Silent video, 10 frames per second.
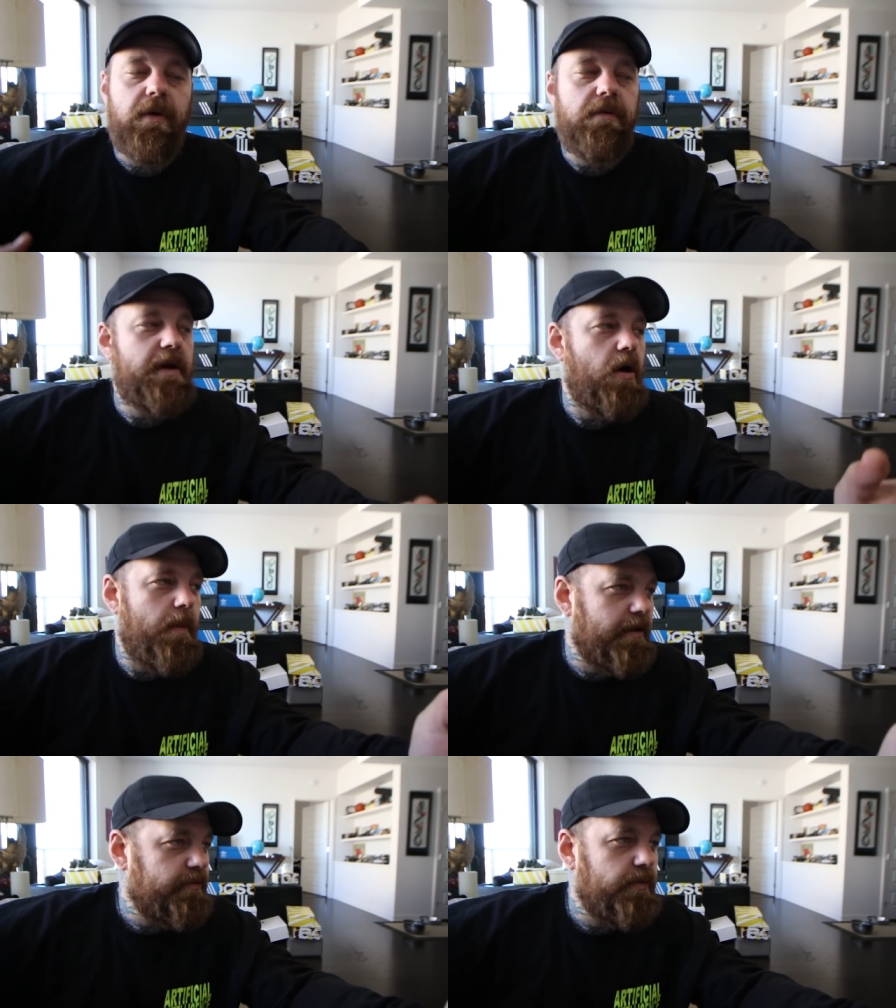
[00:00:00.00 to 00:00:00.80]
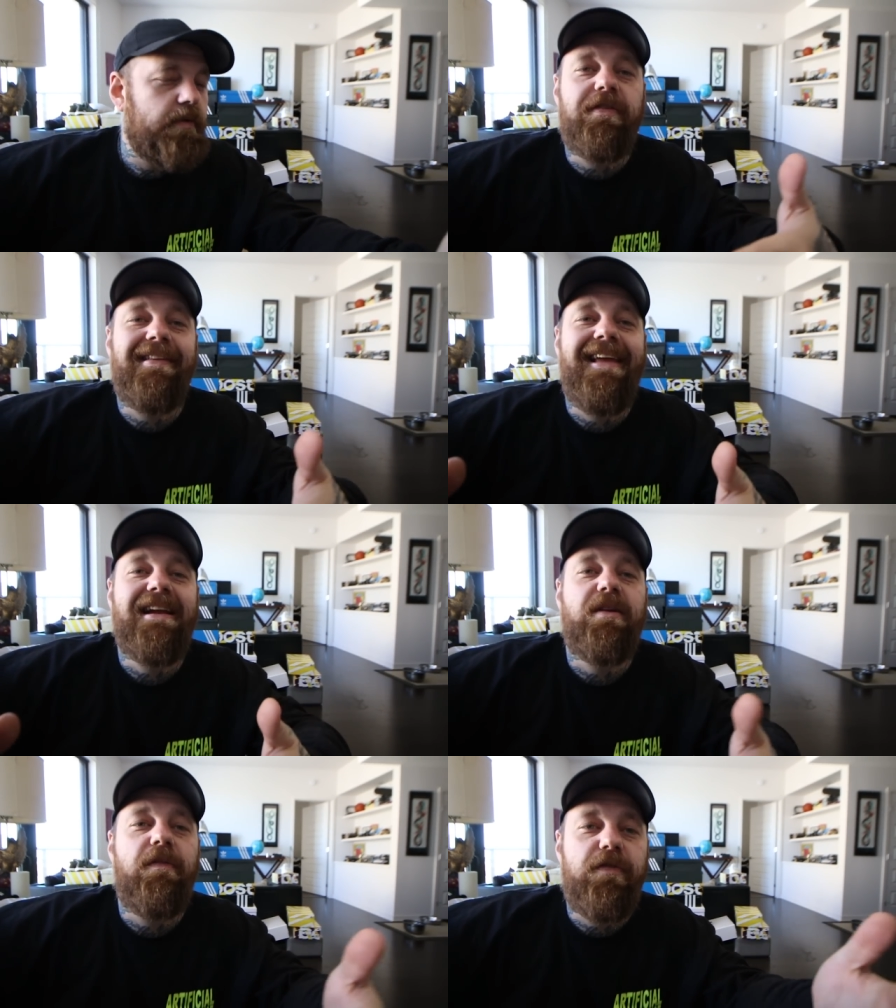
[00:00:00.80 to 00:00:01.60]
Well, not all my shoes.
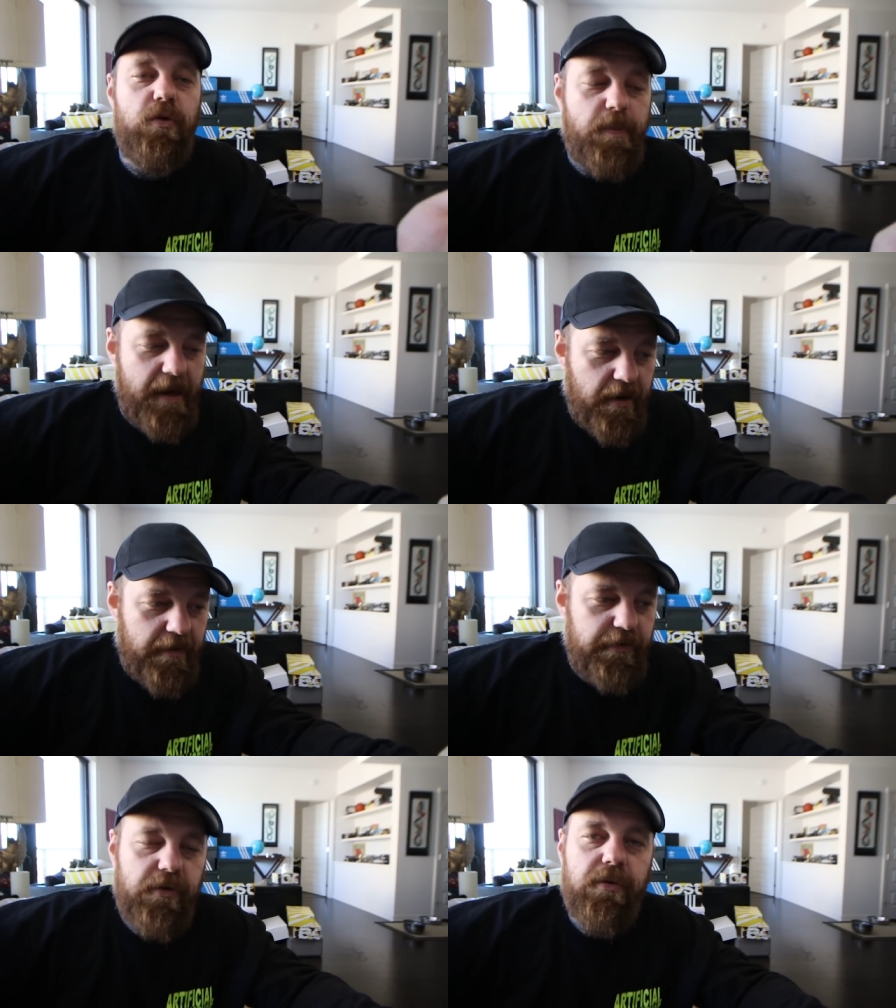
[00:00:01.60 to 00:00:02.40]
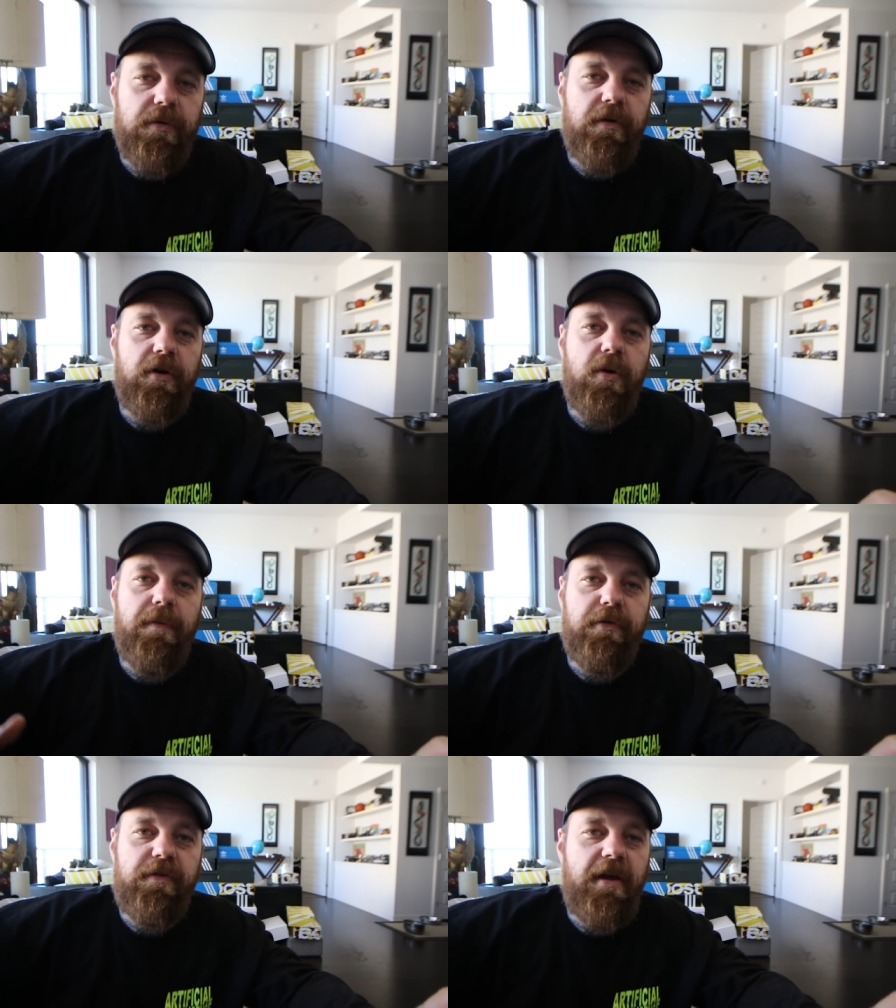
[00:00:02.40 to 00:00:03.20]
Select few pair of shoes are going
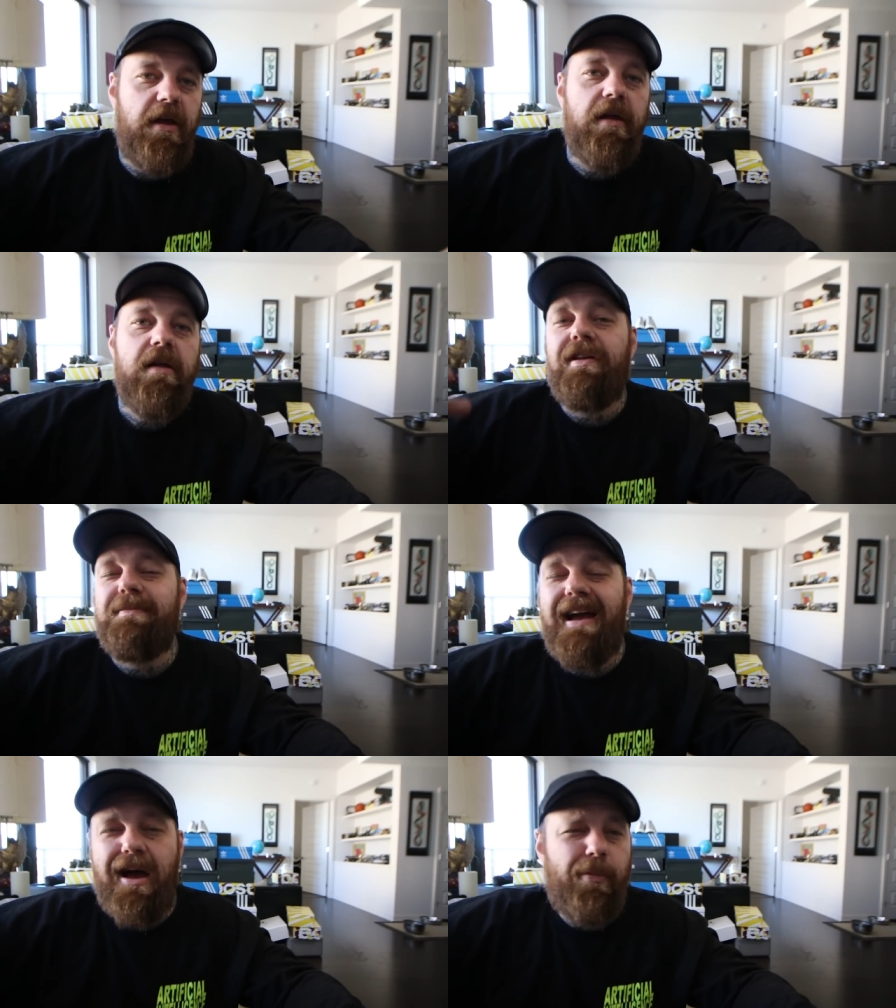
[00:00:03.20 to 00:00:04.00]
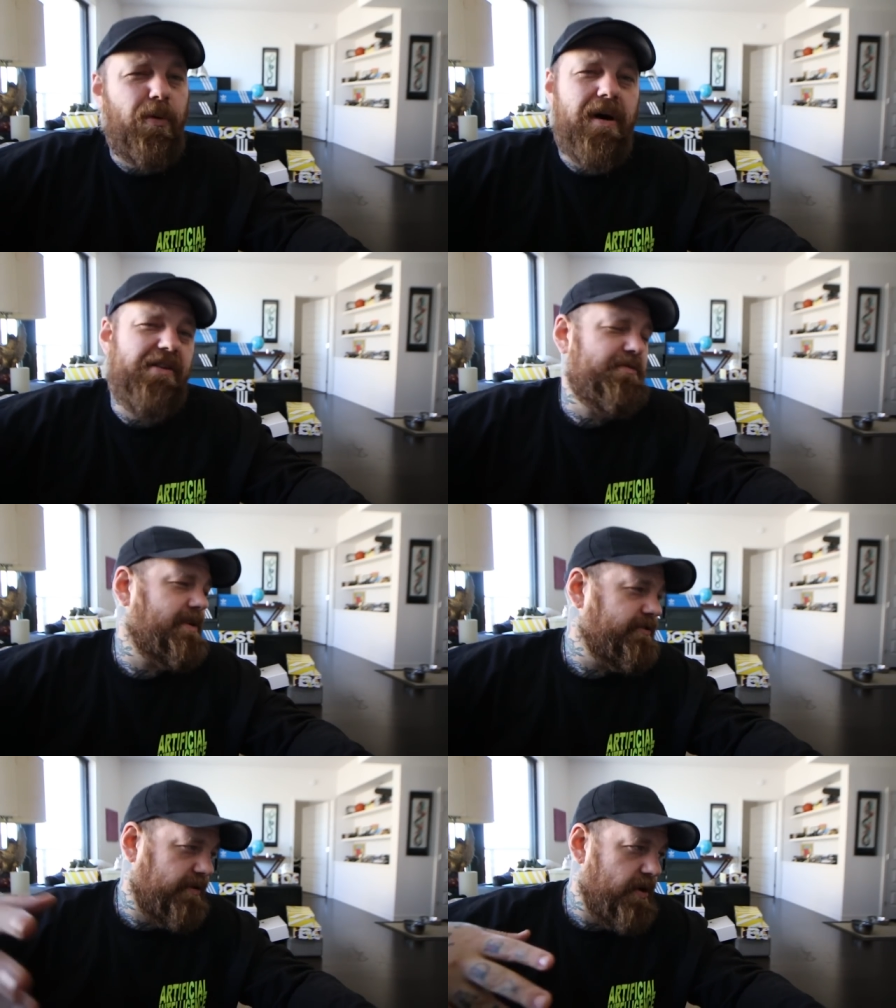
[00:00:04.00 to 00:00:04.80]
up for sale. That was my Apple Watch and
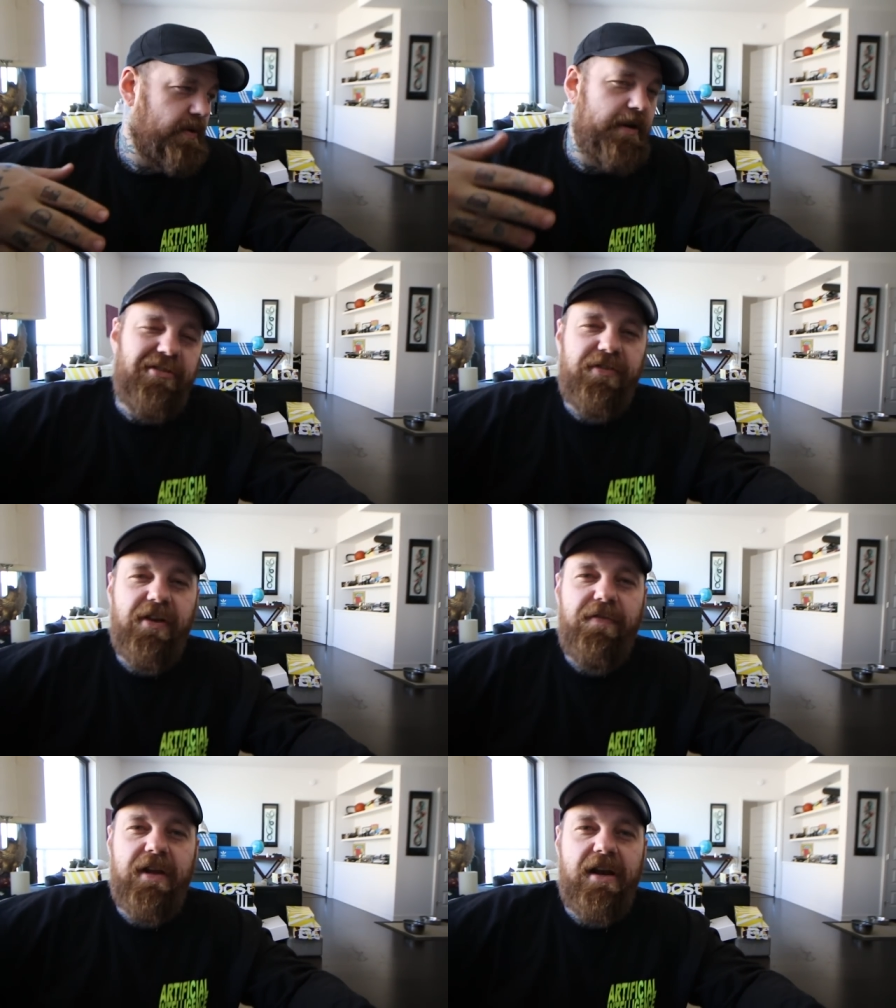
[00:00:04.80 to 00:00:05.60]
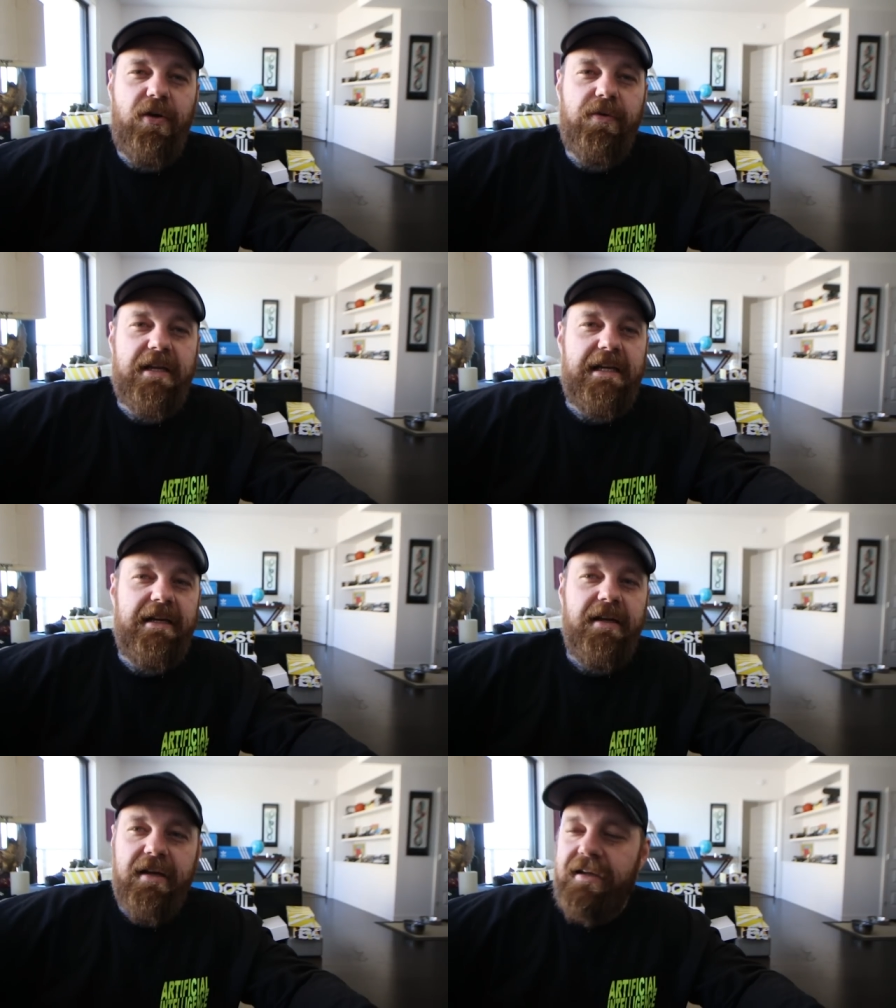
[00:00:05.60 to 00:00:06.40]
my drone, just stuff that I don't need.